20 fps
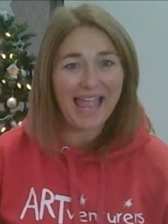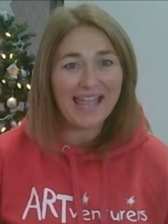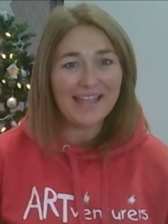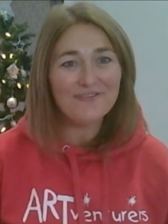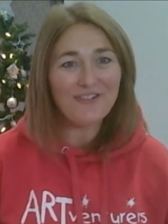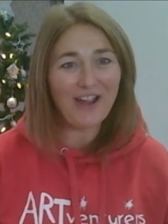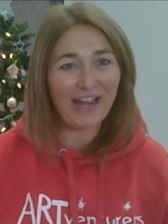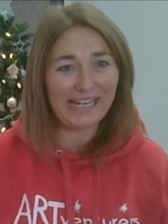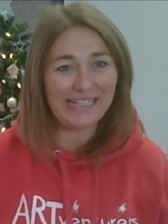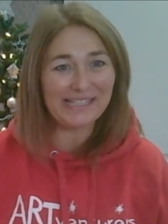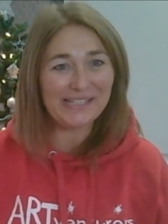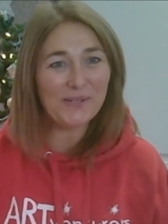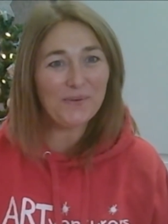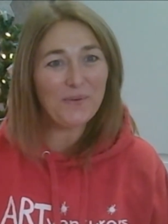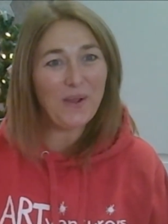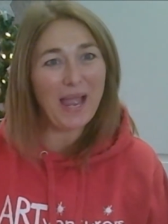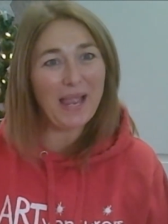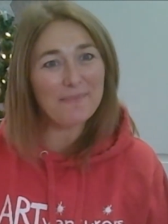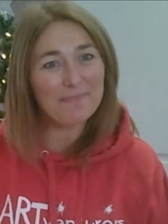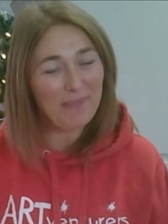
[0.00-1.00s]
Right, so
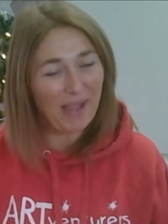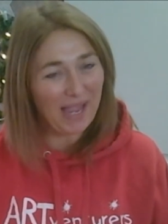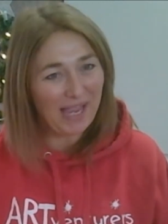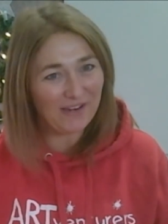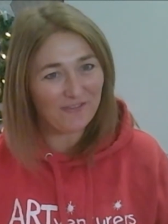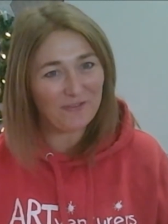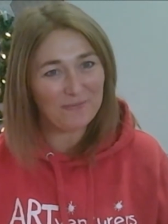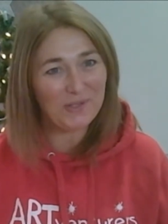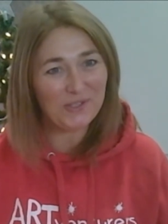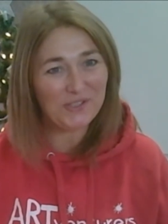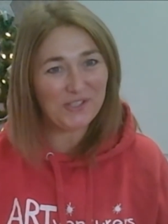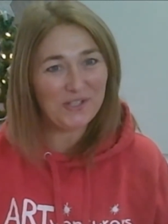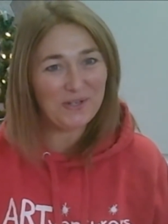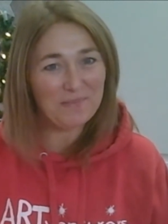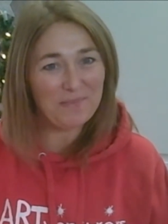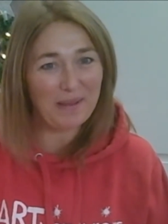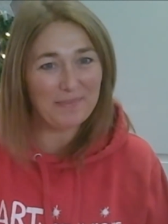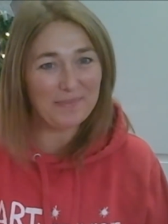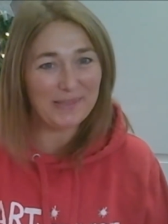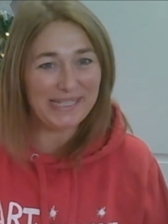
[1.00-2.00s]
I'm back from cutting up
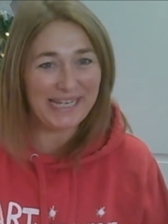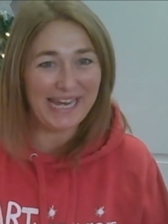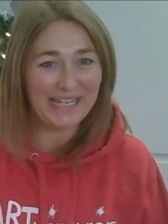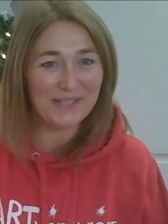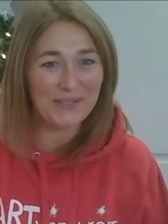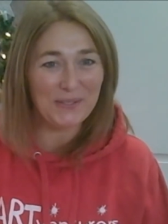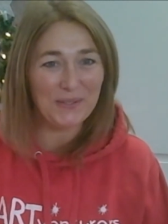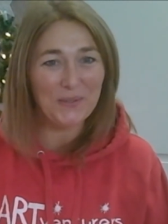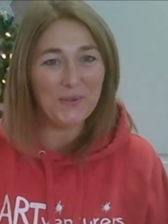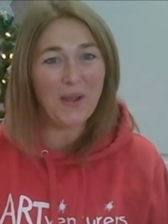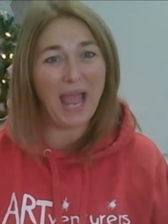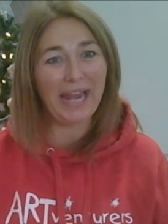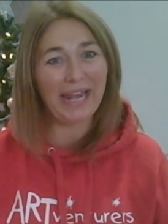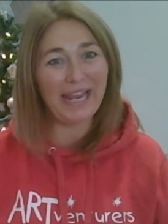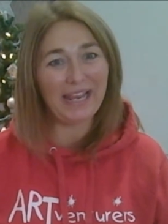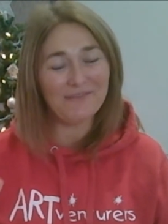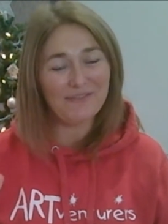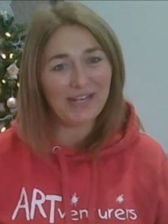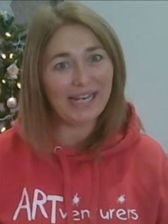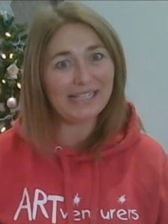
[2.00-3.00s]
my potato, and
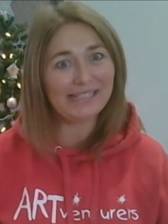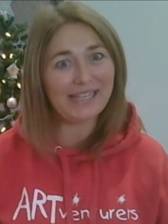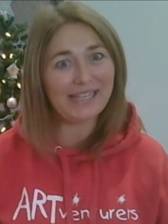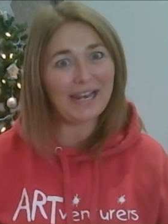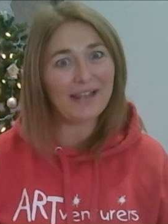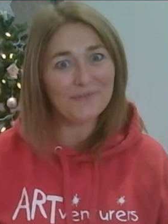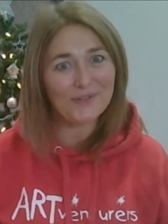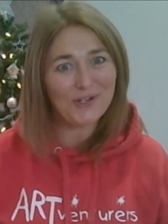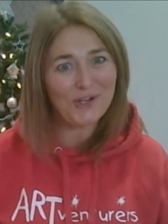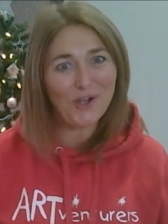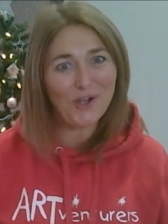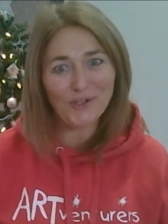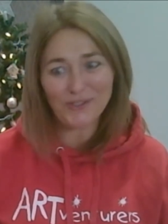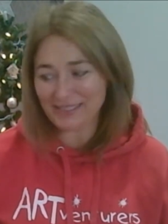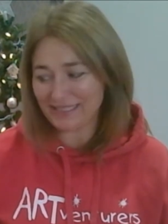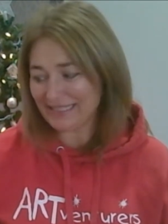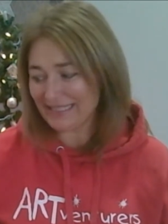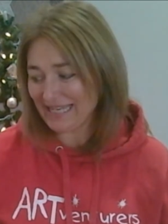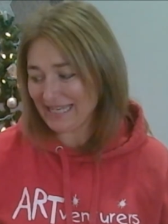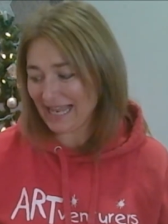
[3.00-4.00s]
I realised that I forgot
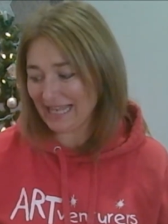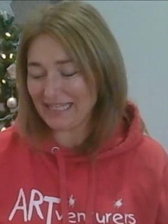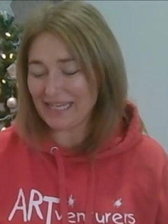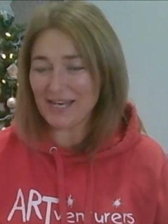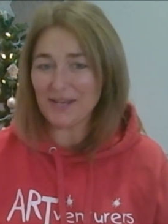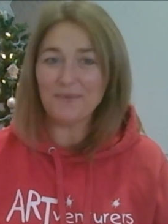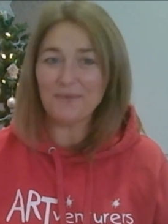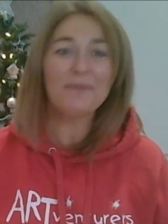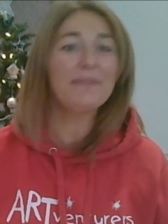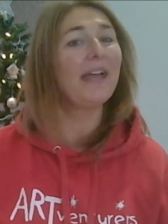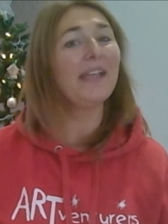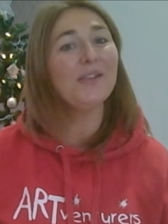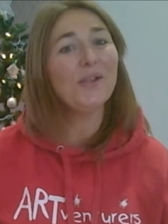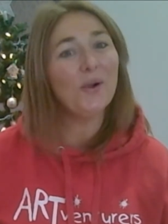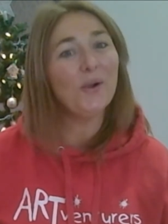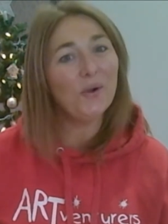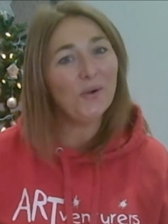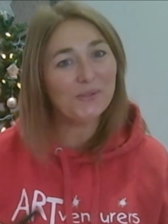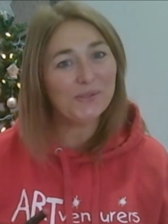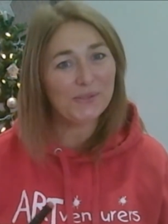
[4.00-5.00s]
to tell you that you're
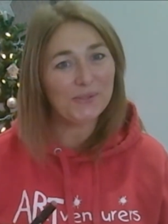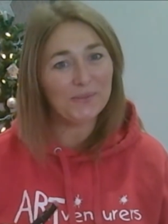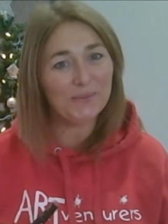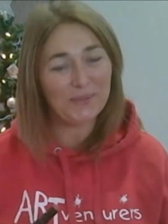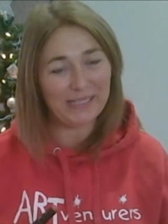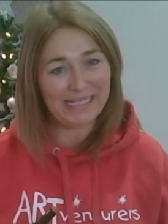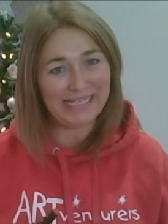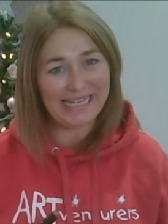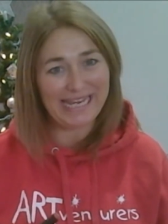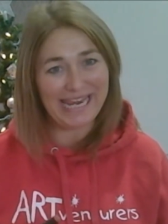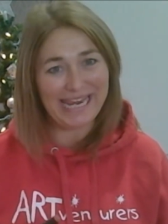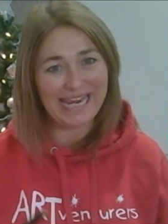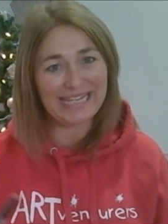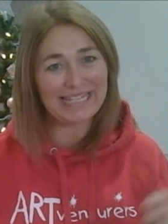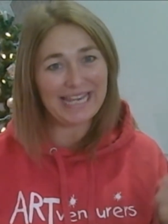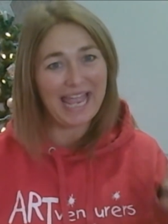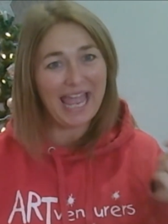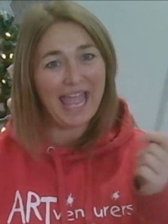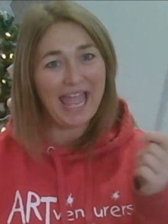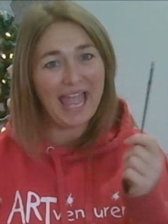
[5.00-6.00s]
also going to
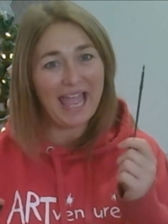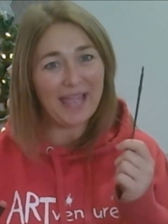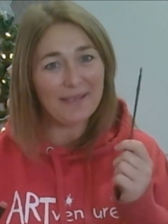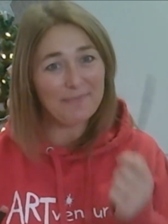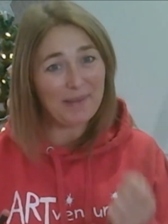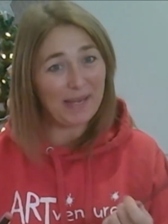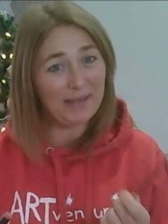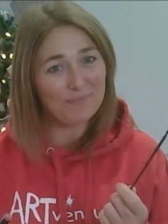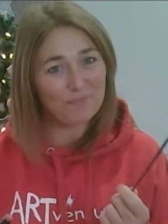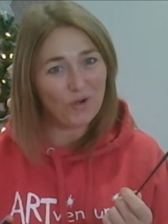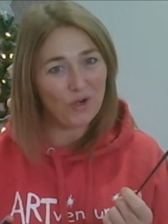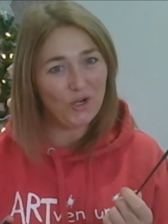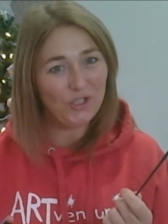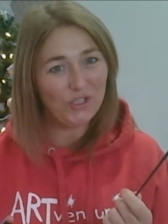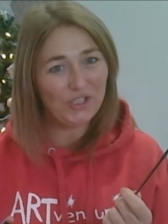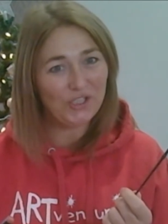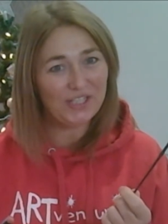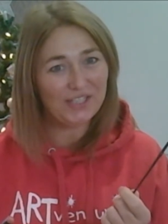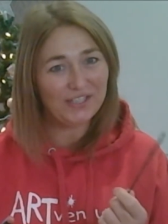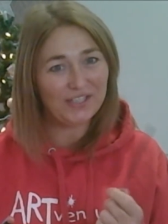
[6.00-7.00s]
need a
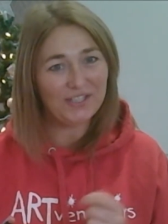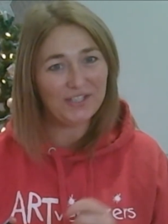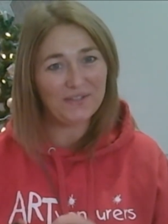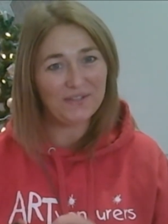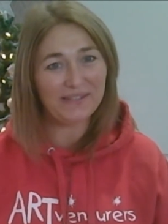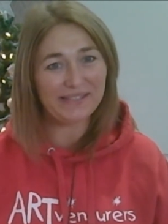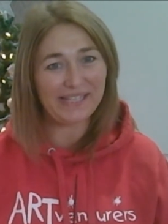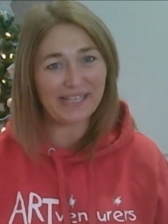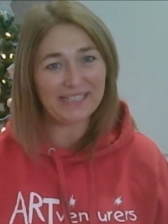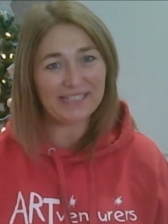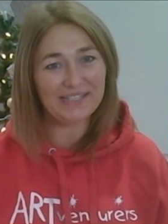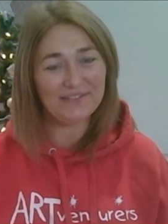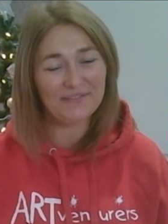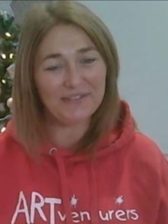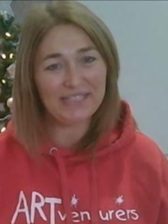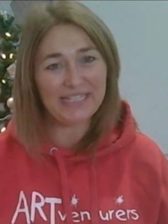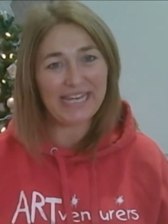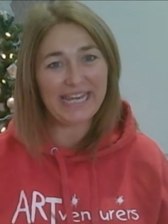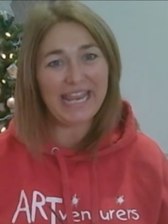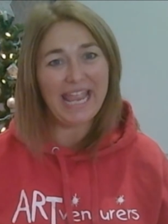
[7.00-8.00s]
paintbrush to do this
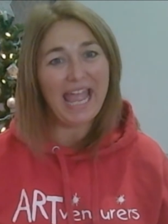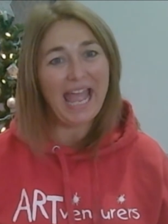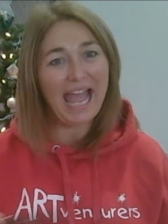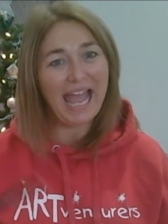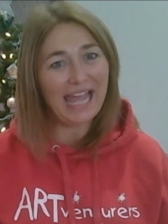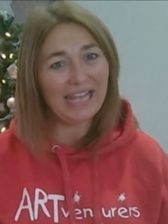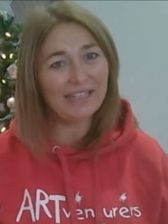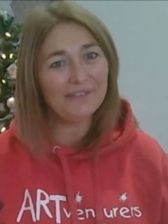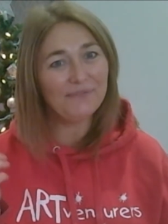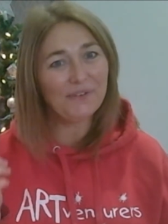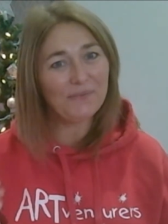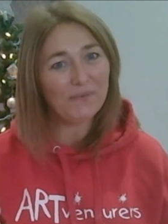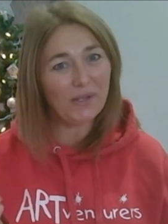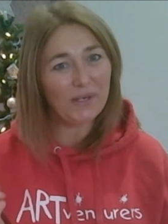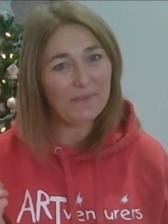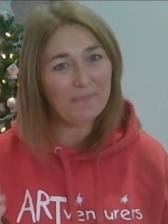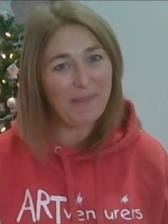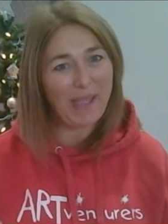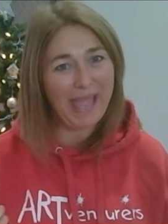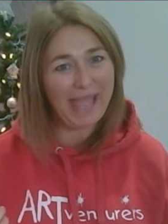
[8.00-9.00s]
activity, and if you've got
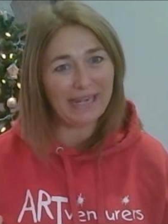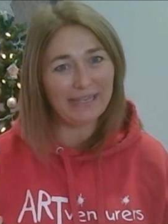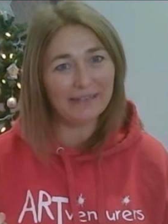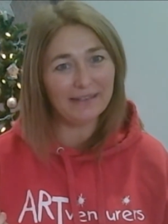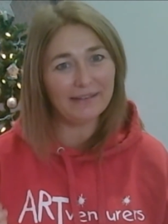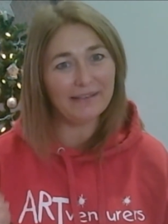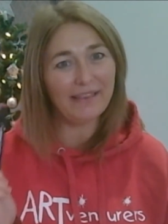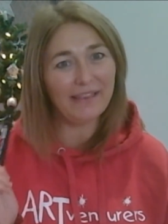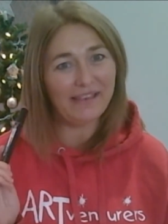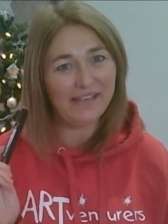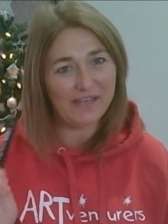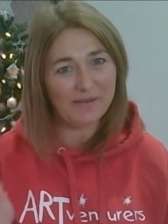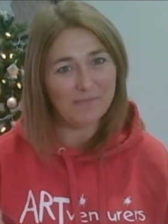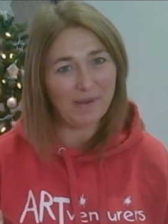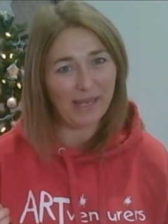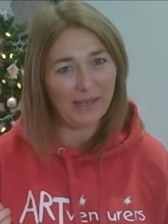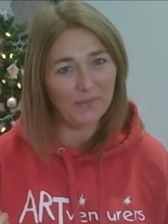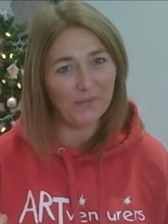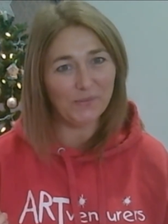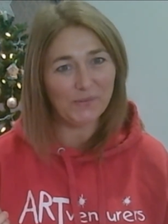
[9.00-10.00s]
a pen, then you
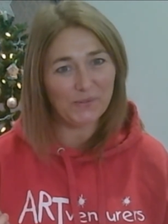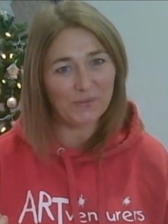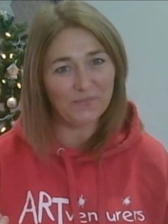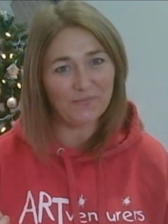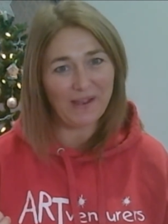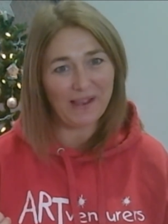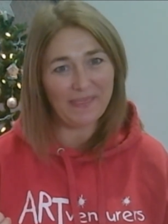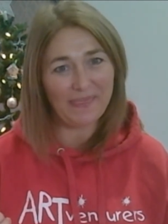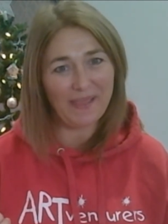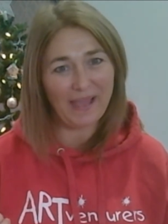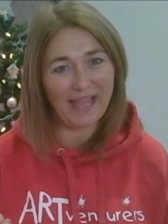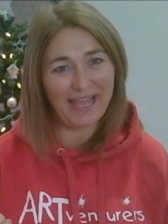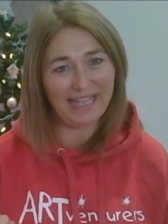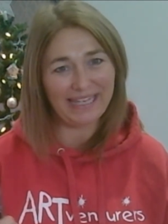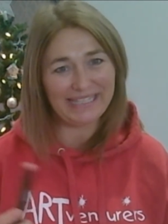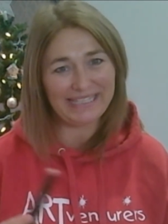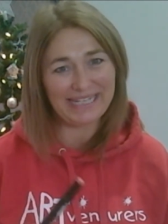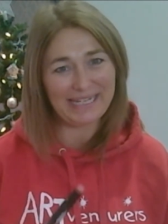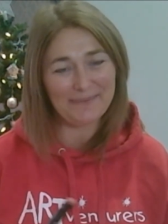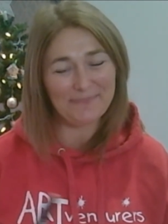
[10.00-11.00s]
might also find that
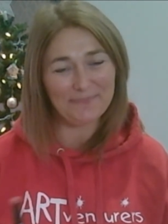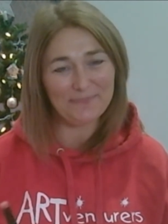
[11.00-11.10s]
handy.